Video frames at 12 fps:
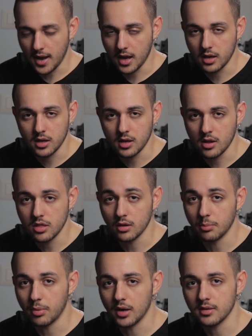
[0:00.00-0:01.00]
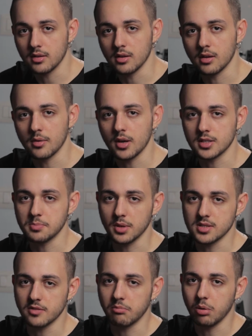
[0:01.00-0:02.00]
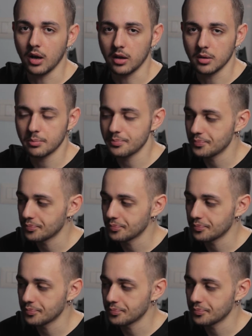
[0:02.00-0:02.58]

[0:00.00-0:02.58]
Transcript: any third-party expensive plugin.